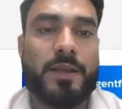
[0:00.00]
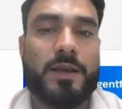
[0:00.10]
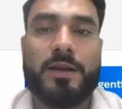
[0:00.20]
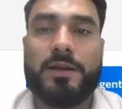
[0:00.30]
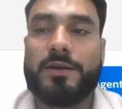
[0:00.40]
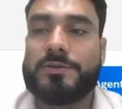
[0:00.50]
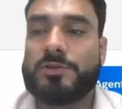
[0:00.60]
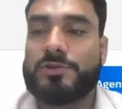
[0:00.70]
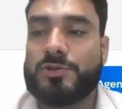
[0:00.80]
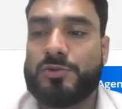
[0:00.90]
And it's
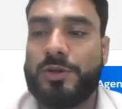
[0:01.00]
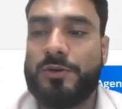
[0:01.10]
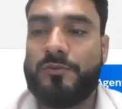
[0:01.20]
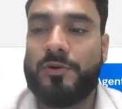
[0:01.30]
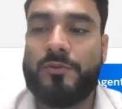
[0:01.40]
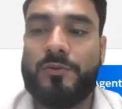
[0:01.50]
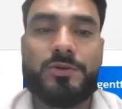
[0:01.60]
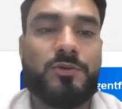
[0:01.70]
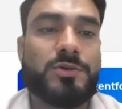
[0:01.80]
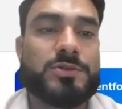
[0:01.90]
also showing for
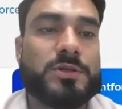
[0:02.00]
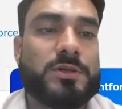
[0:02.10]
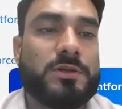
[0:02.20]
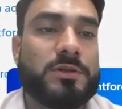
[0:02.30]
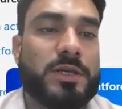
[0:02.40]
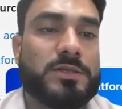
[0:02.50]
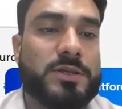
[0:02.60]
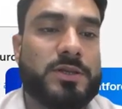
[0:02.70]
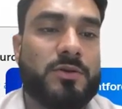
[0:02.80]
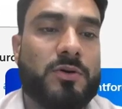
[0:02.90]
which question the answer
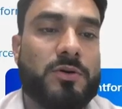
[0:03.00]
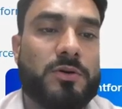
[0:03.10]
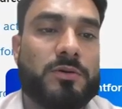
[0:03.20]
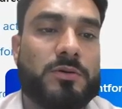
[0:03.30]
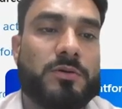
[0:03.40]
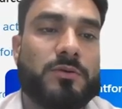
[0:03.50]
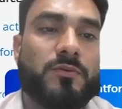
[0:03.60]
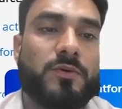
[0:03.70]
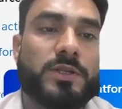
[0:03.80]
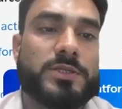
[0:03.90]
is wrong.
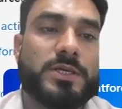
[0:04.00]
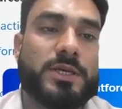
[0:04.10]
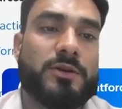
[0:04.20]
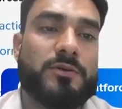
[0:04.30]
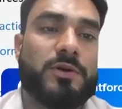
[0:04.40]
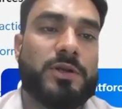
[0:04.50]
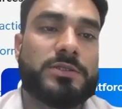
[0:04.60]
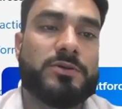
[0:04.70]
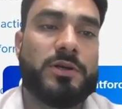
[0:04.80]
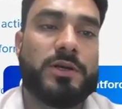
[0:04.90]
For the second one,
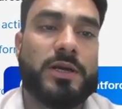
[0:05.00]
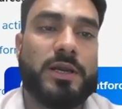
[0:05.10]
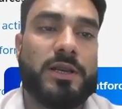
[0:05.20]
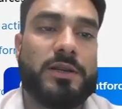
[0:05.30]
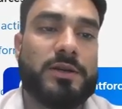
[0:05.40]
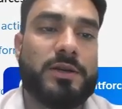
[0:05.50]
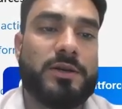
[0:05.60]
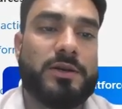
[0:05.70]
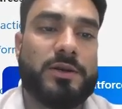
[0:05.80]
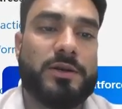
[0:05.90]
it's already highlighted
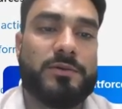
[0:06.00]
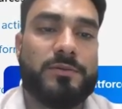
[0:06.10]
in red.